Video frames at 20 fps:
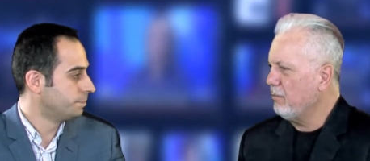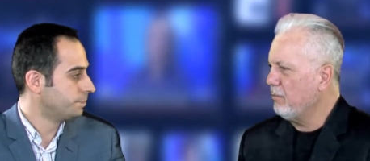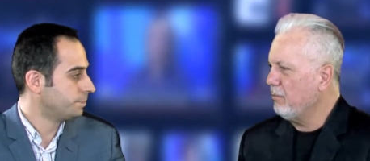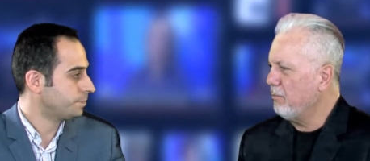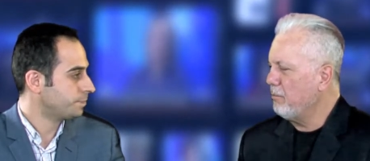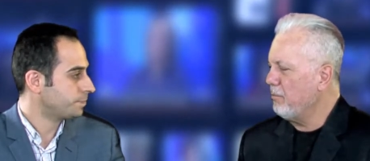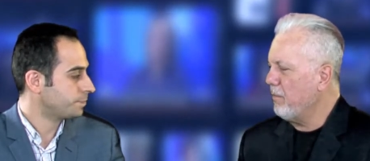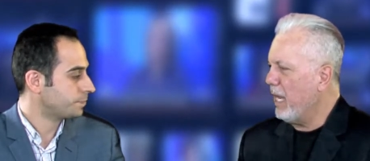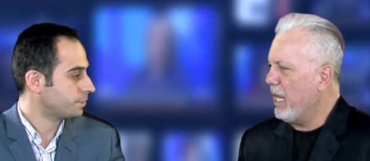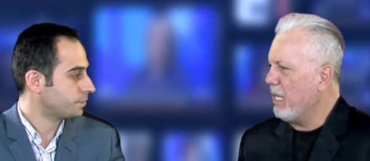
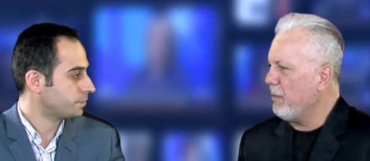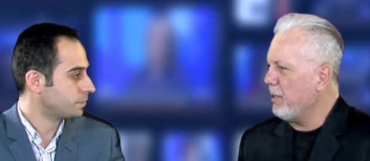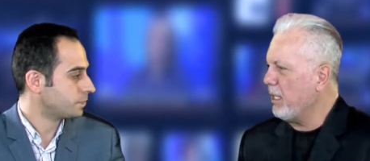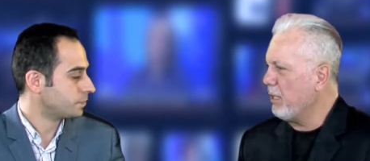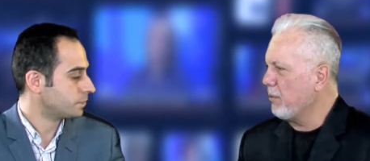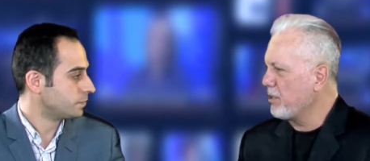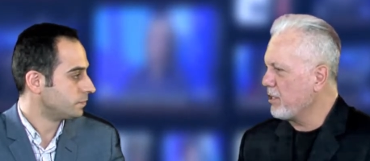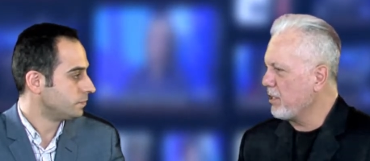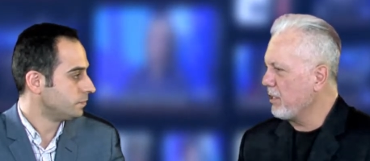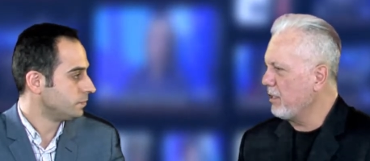Speaker 1: maybe it
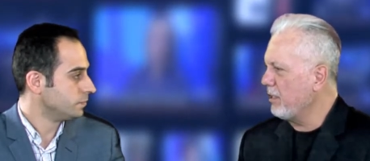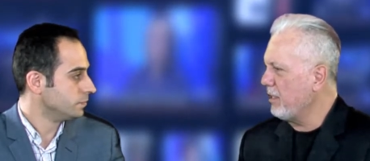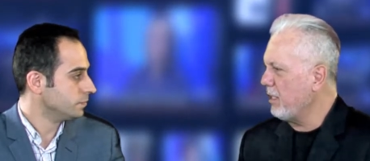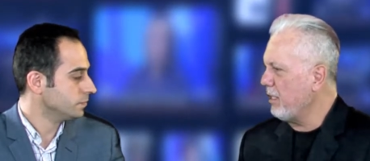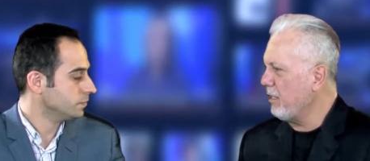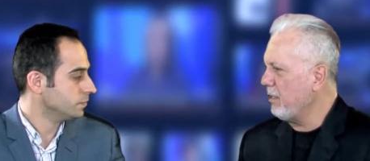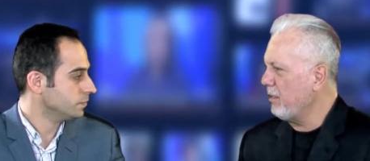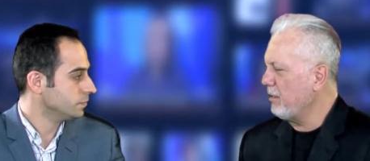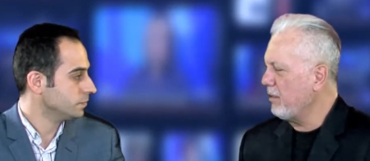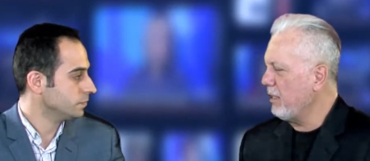was the,
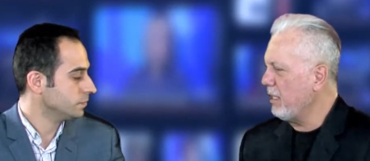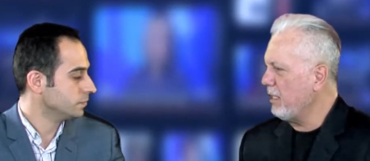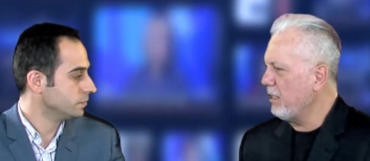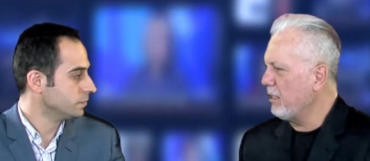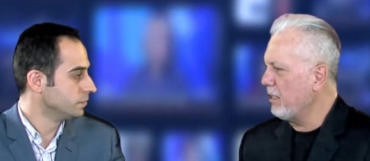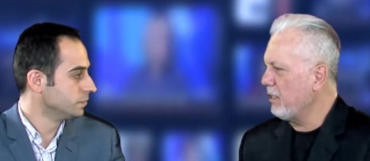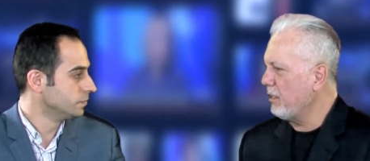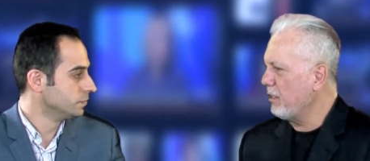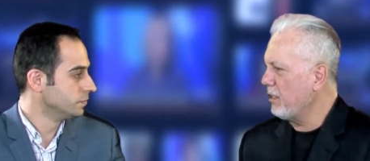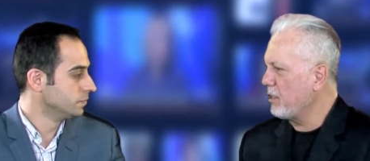the, the,
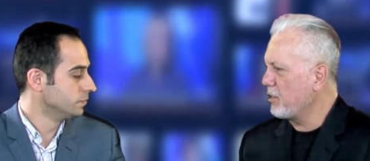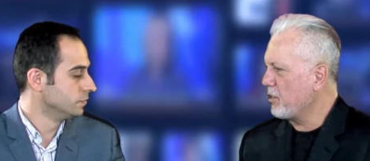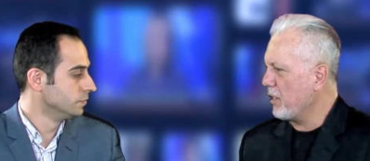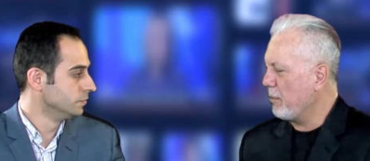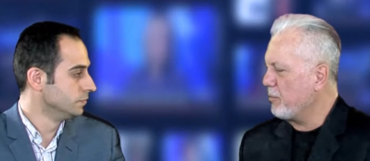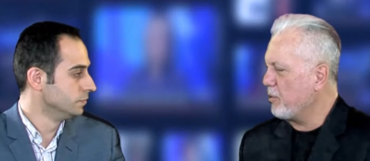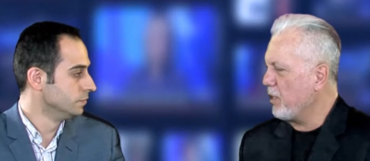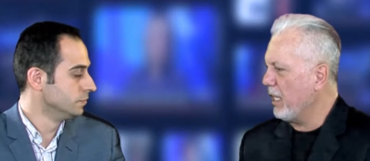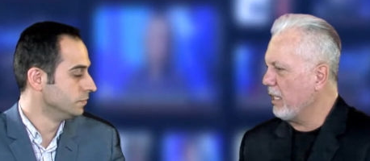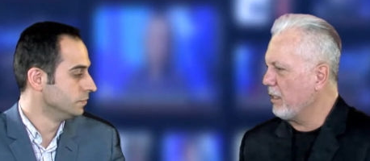the
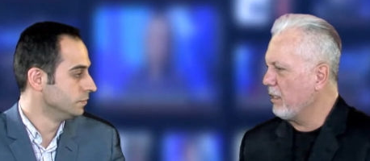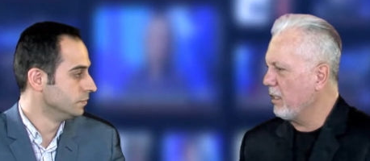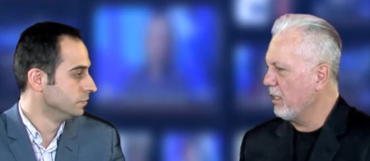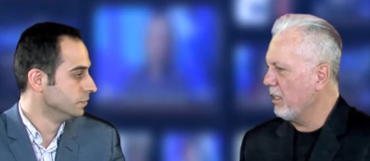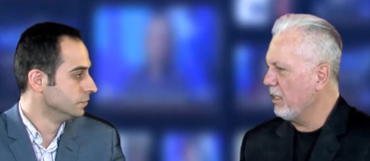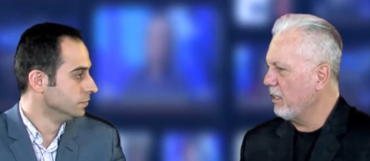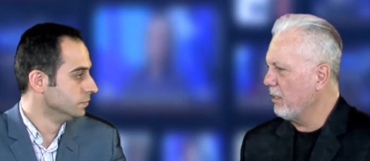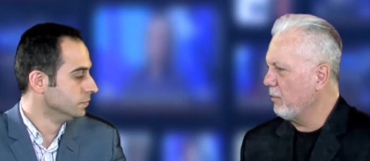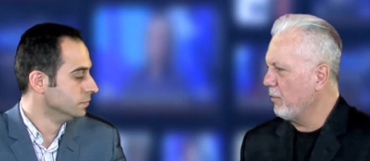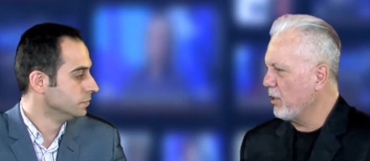subject that,
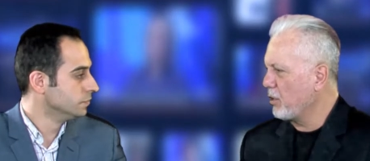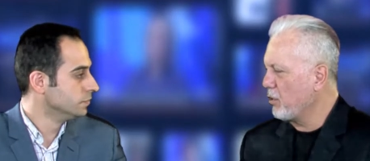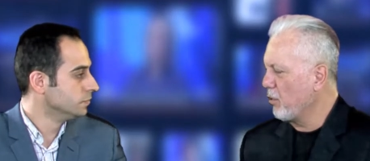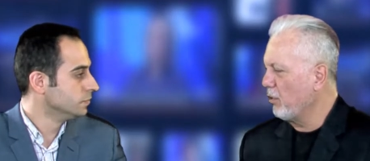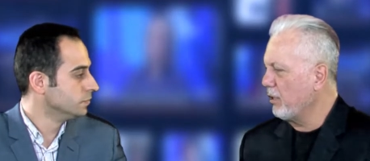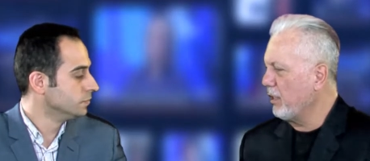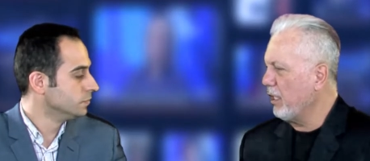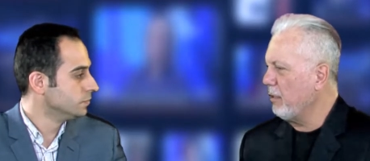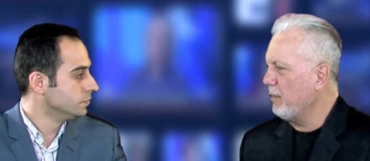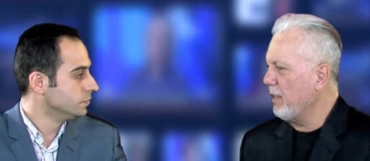that, we're
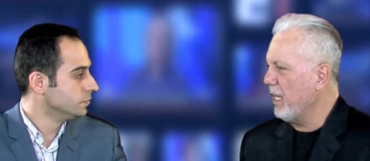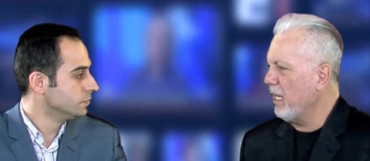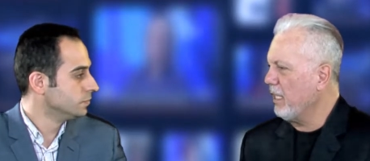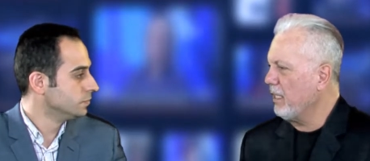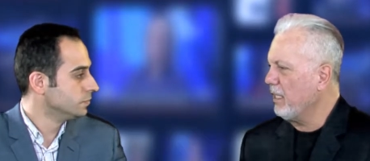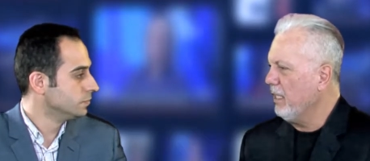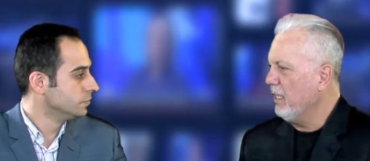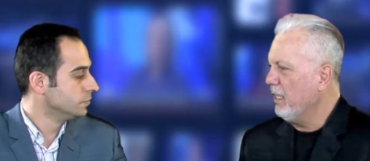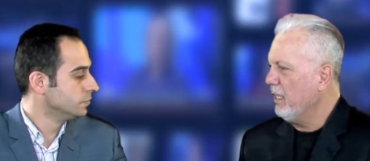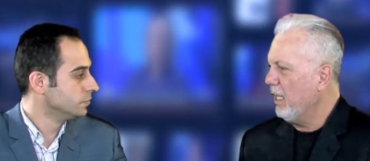talking about,
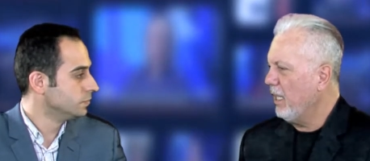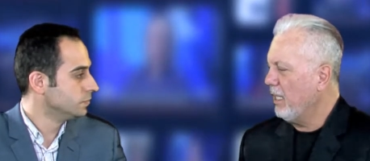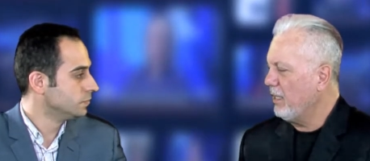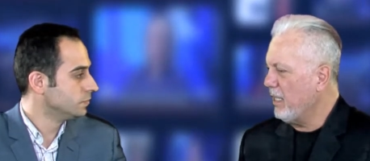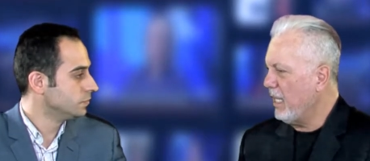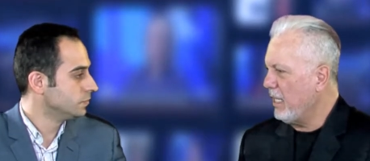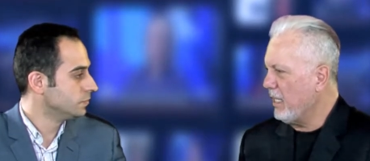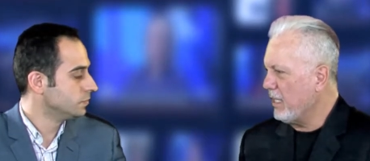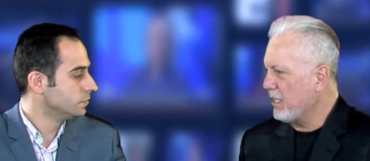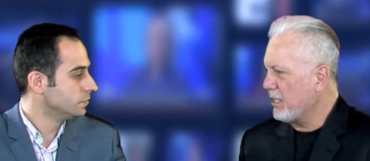and that
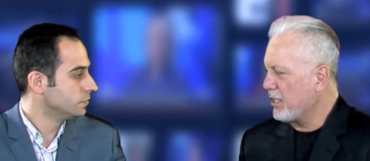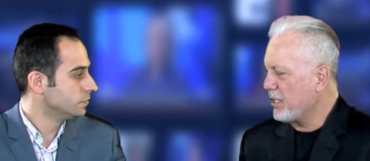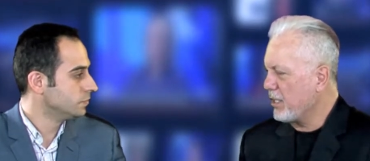is.